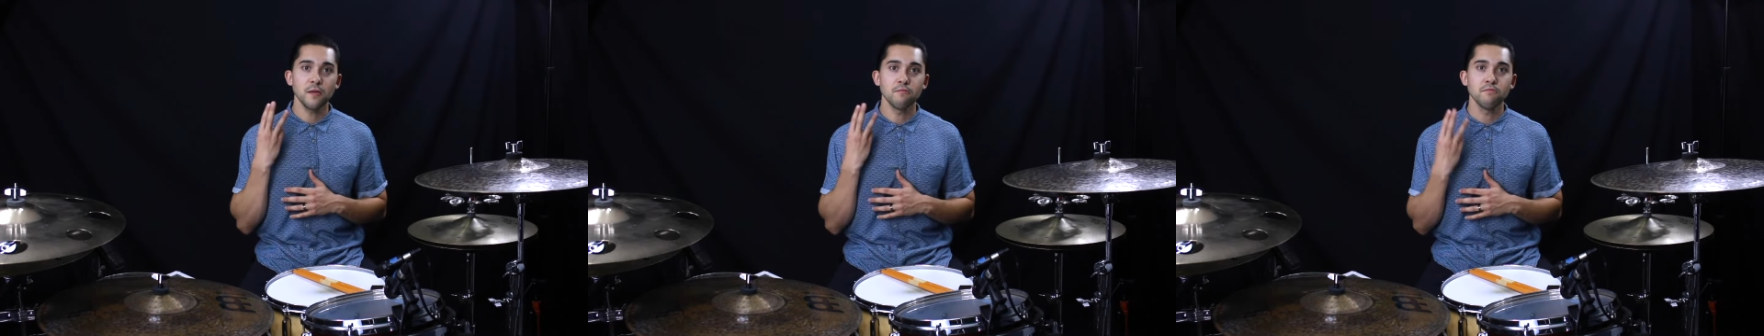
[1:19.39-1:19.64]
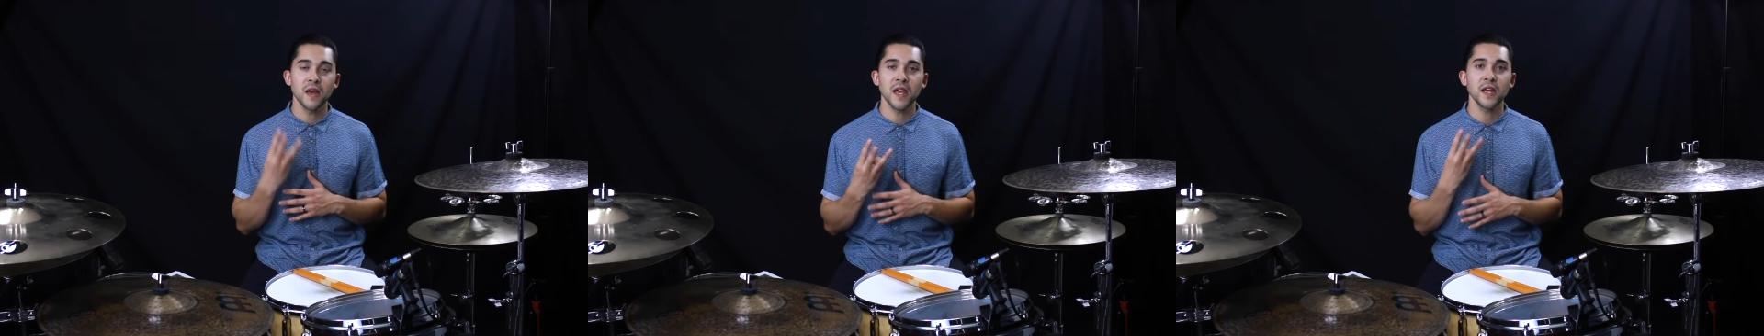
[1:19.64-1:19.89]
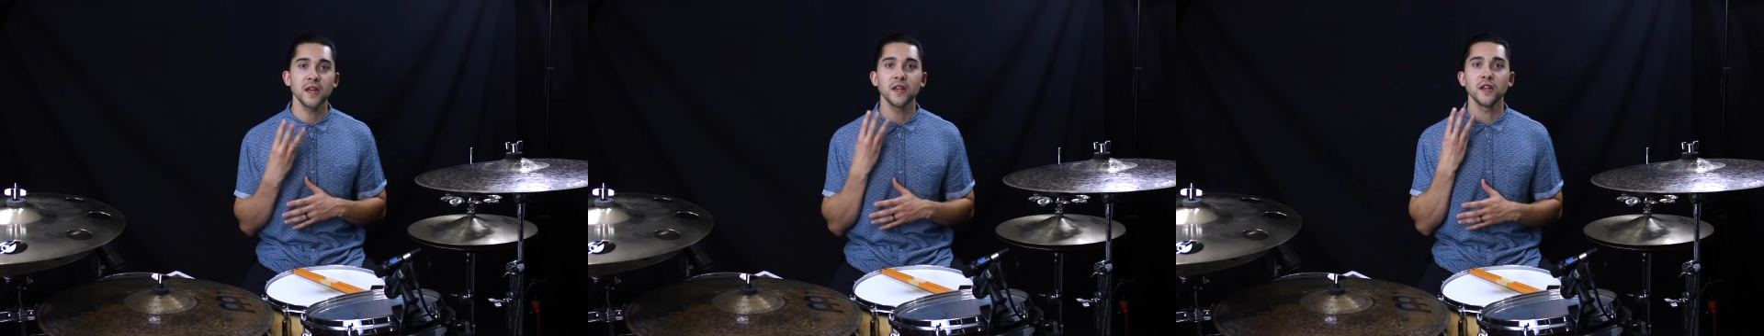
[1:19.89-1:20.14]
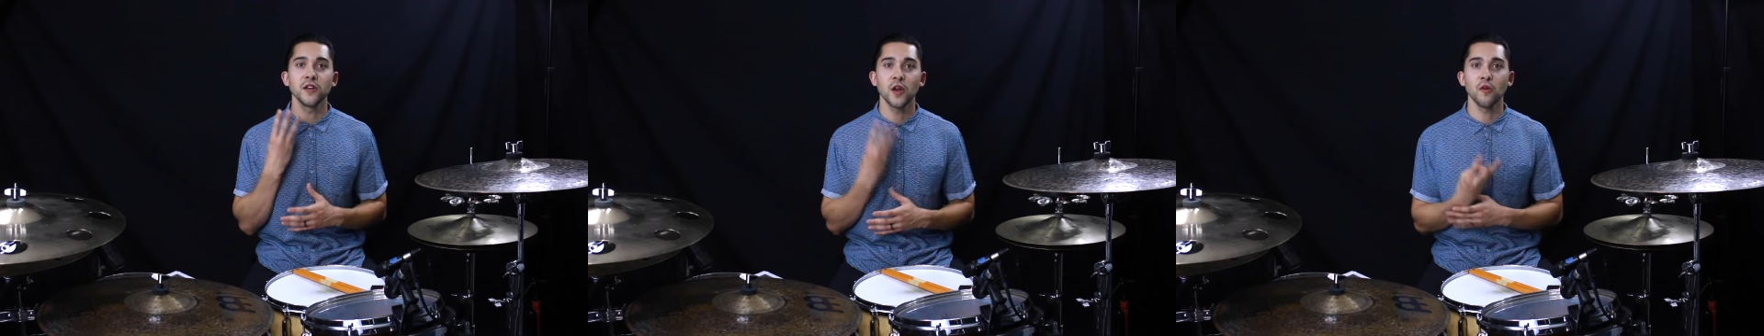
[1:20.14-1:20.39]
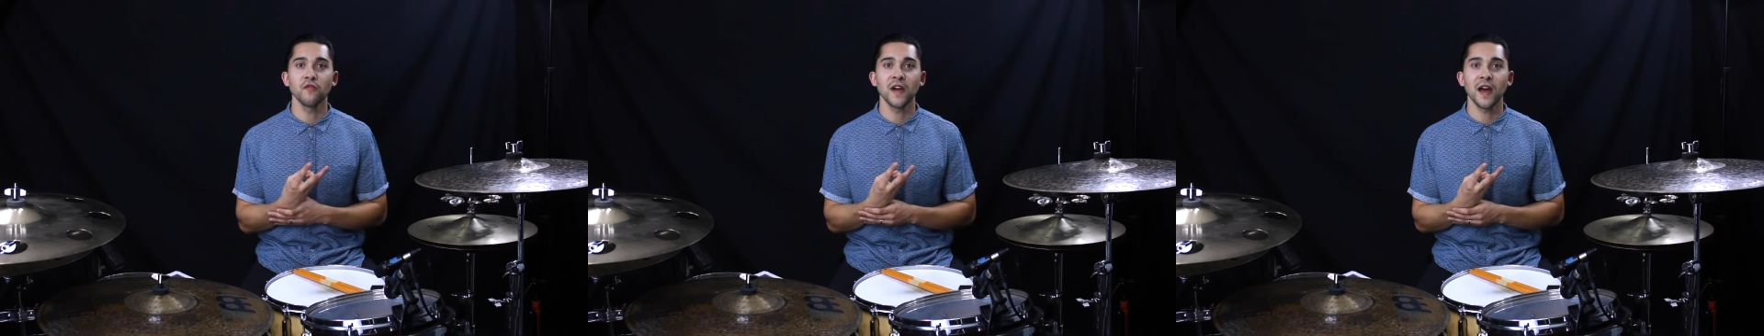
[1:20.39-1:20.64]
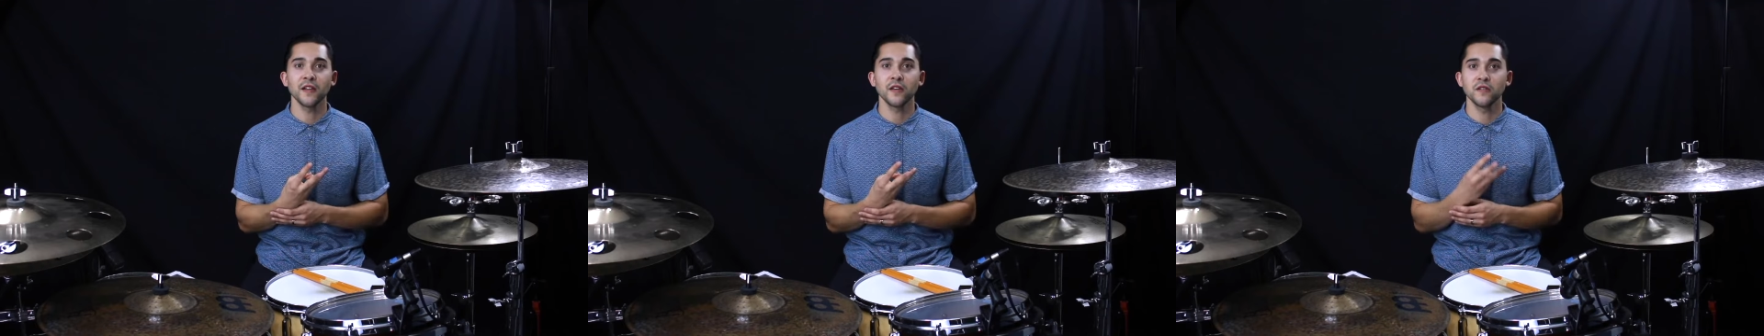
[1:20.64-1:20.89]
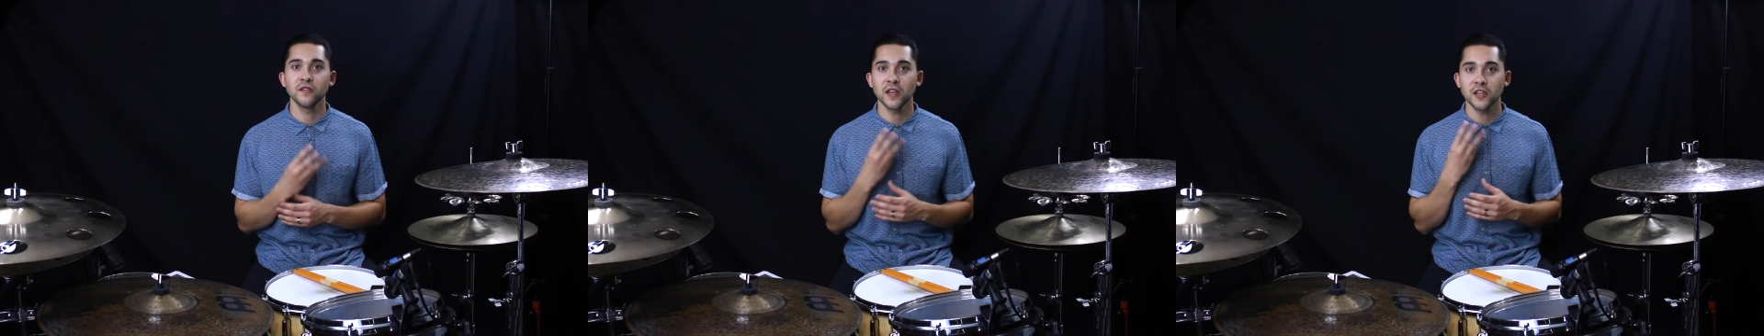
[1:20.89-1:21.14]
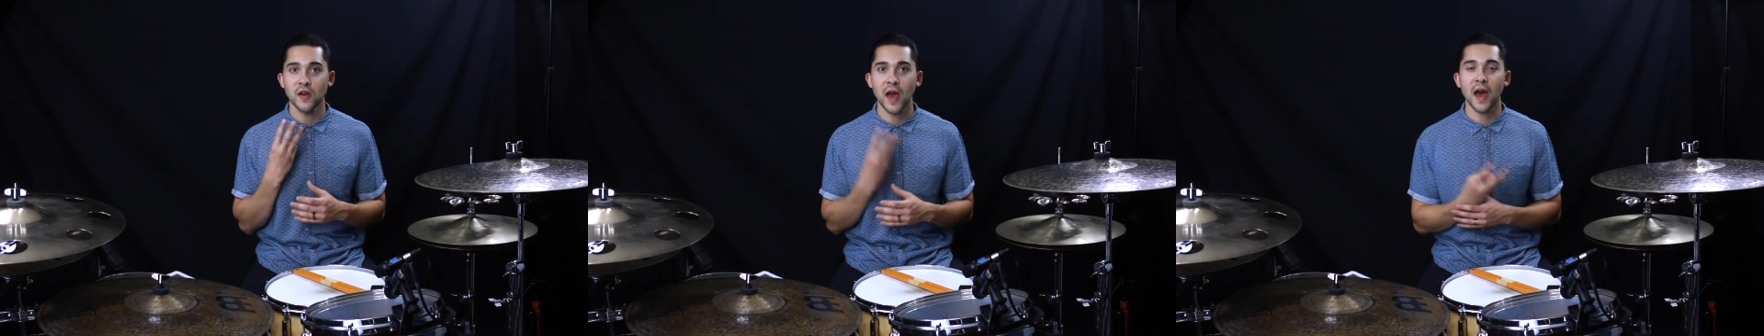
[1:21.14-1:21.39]
main note values that
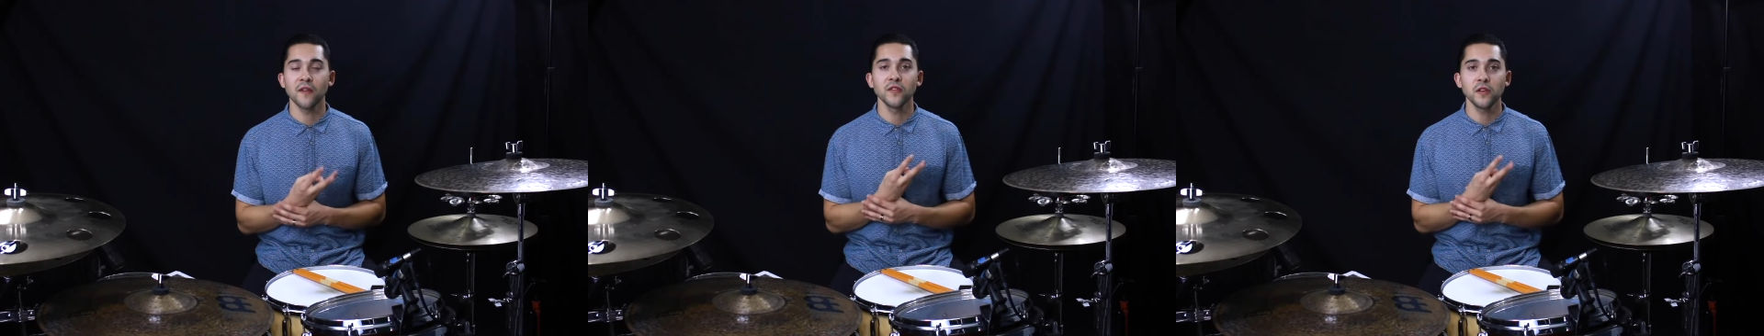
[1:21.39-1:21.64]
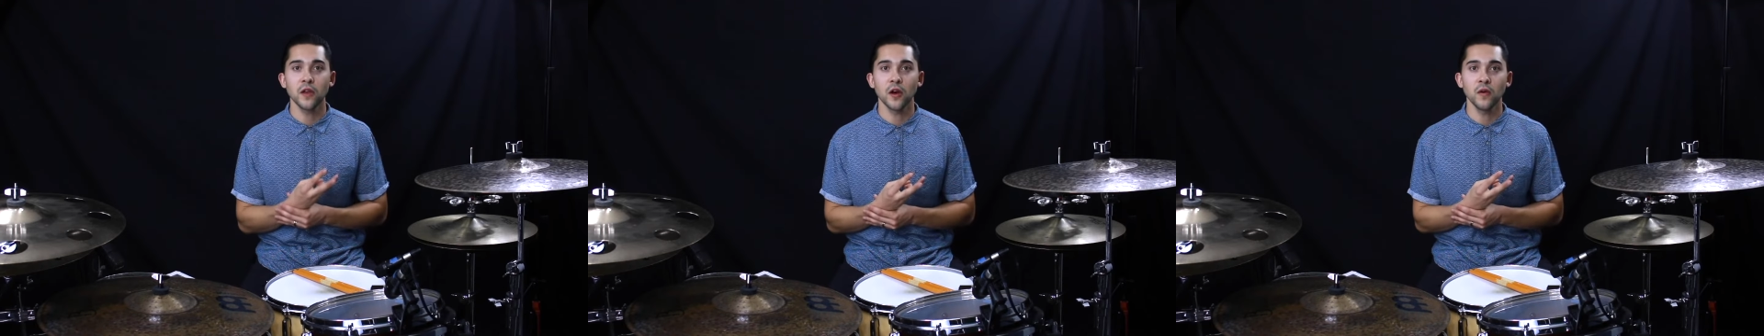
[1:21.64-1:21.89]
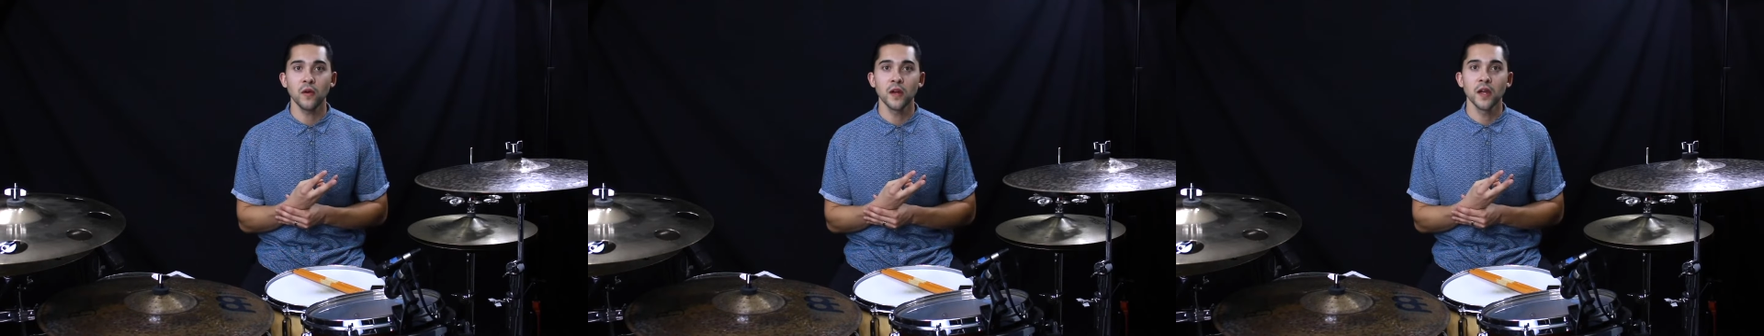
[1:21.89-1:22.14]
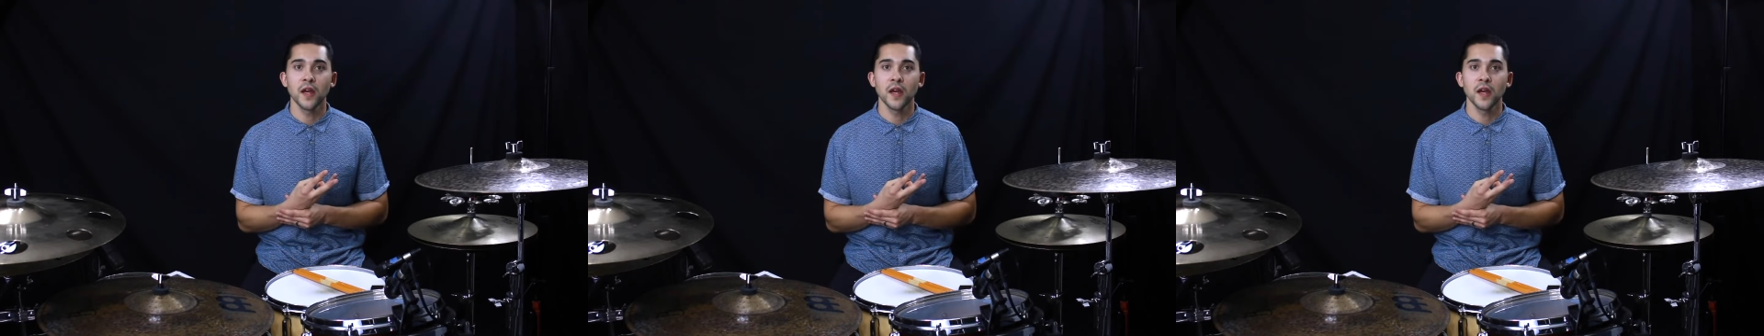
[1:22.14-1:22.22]
you have to know.